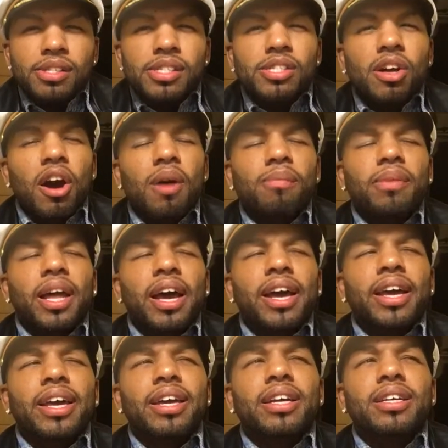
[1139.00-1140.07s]
So I'm
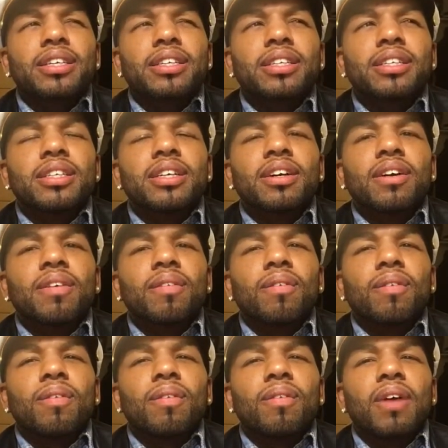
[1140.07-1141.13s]
like,
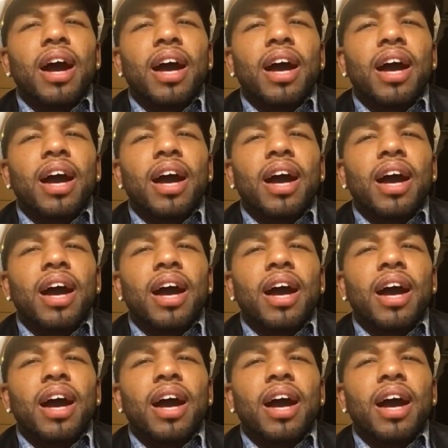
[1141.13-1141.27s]
ooh,